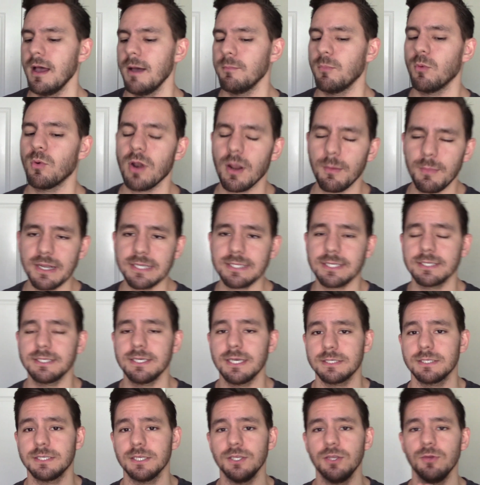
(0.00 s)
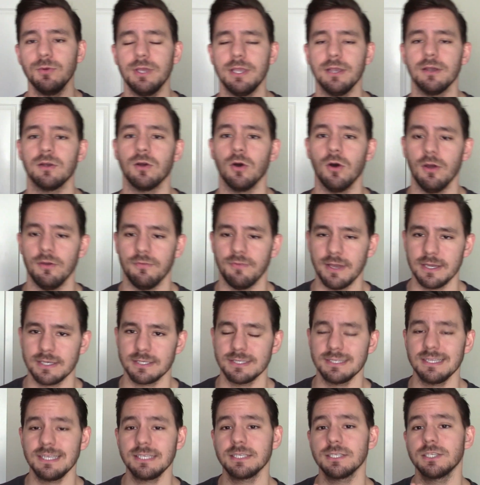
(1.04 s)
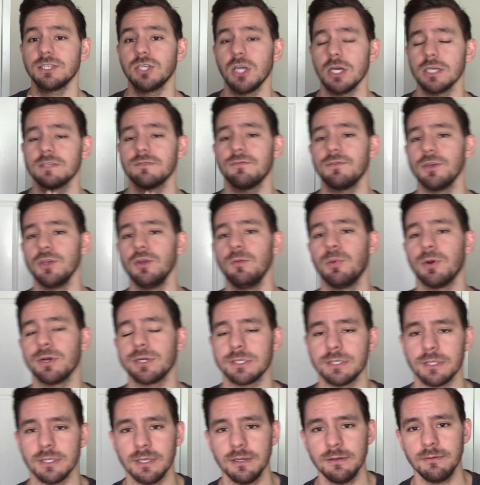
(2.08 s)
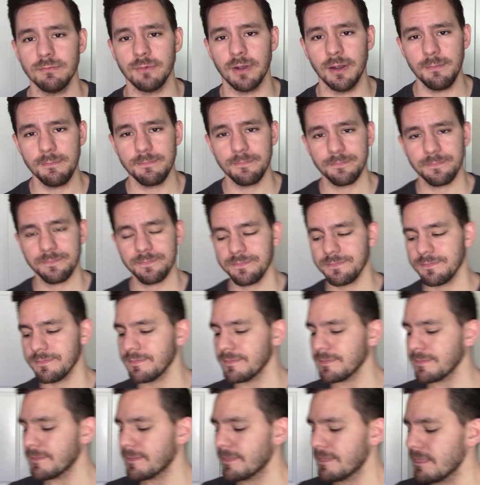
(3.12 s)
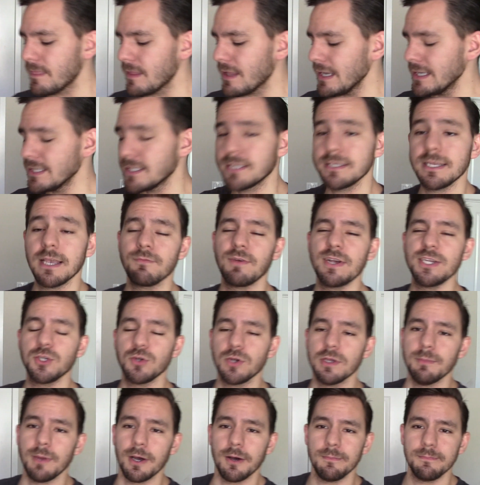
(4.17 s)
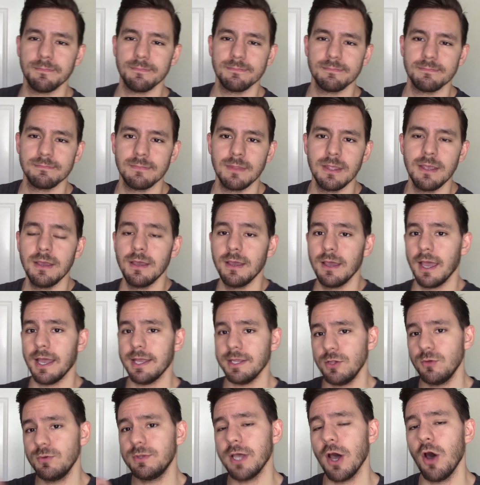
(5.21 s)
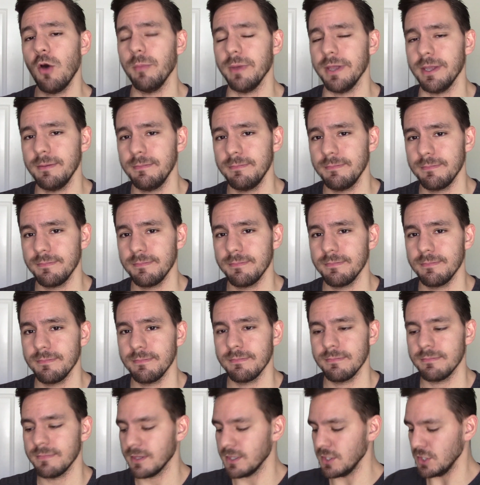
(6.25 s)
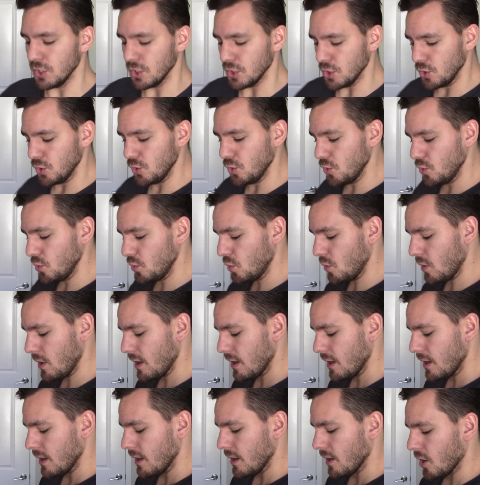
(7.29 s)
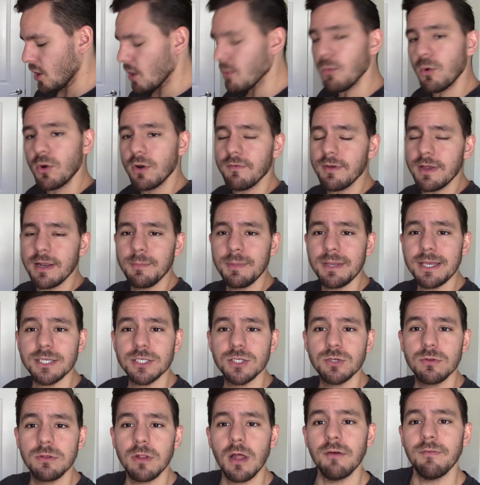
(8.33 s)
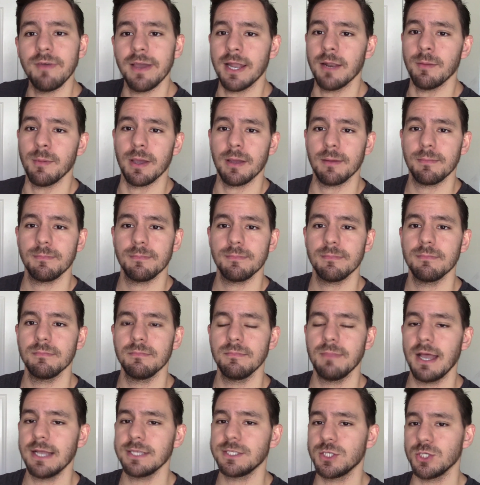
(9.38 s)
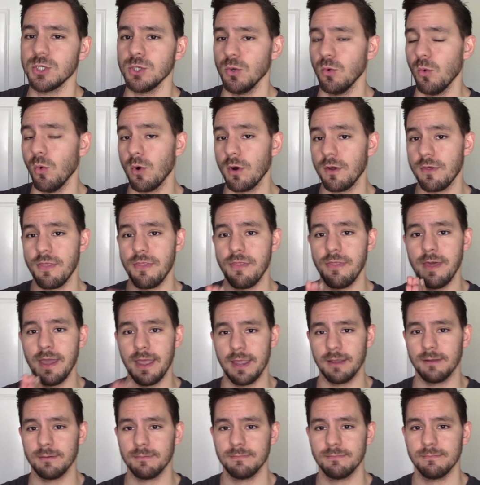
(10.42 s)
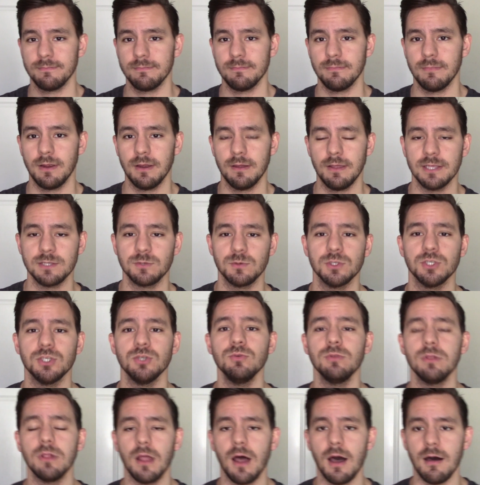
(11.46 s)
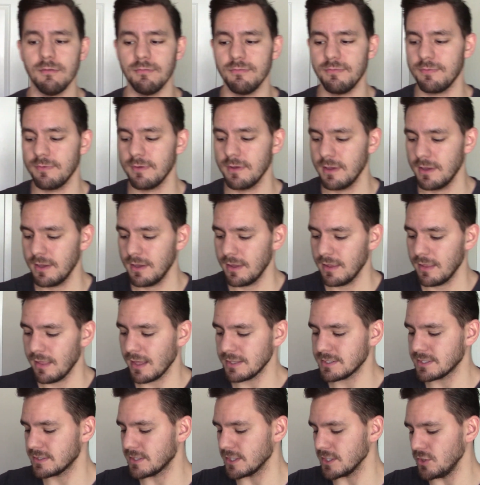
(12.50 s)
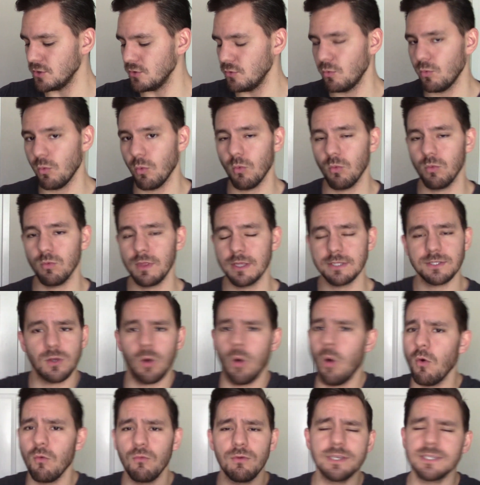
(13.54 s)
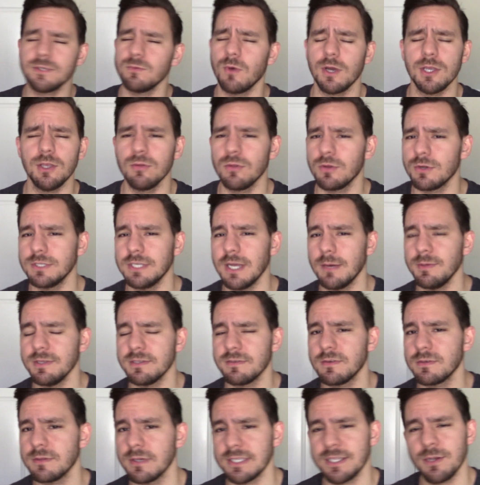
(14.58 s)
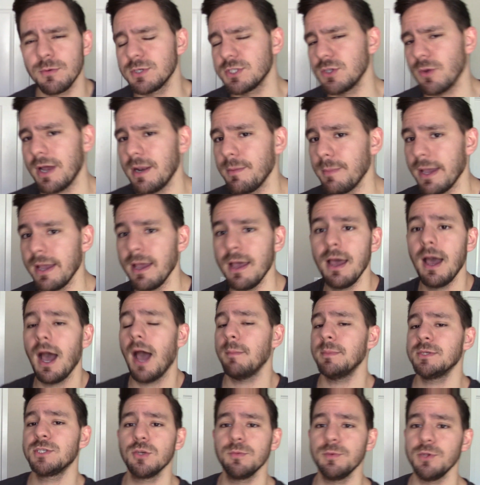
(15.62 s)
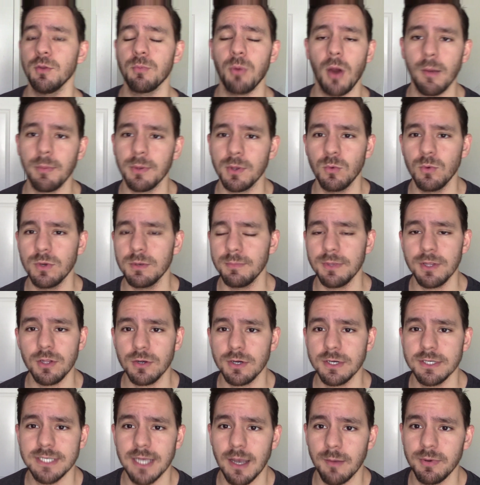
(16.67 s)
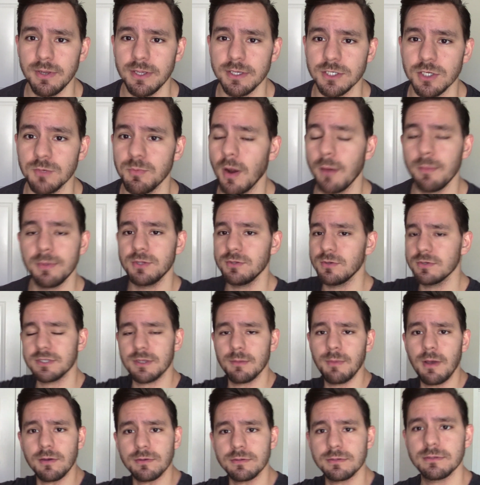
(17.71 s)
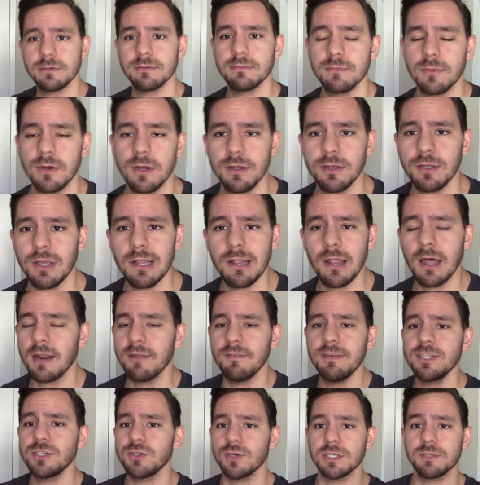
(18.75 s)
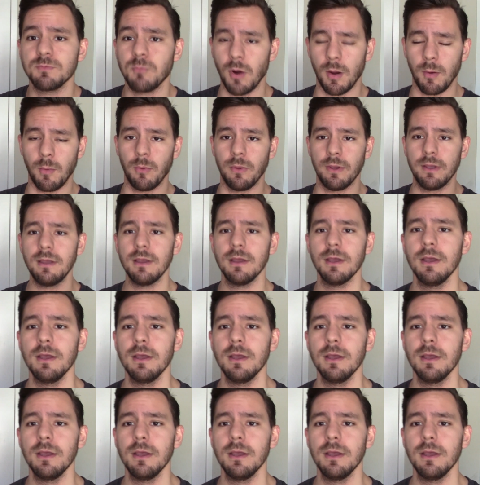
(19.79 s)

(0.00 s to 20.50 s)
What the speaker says: But what I'm gonna suggest to you here, Koi Fix, and this is just for you personally, right? That's because I've read your email. And you tell me that you are motivated because you love anime. That's your thing, right? That's what you love. That's the whole reason why you learned Japanese first. If there was no anime, I'm assuming you probably wouldn't be learning Japanese. You'd probably do something else, right? You got a lot of interest probably.